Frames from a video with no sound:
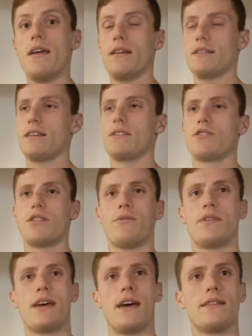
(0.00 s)
And essentially
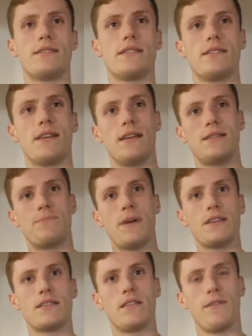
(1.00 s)
what that is it's
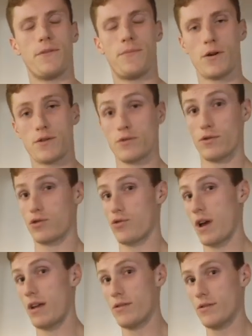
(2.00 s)
basically for personal
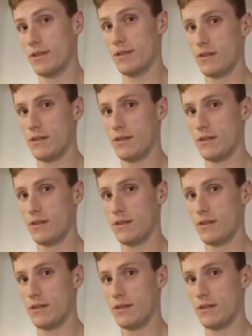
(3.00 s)
trainers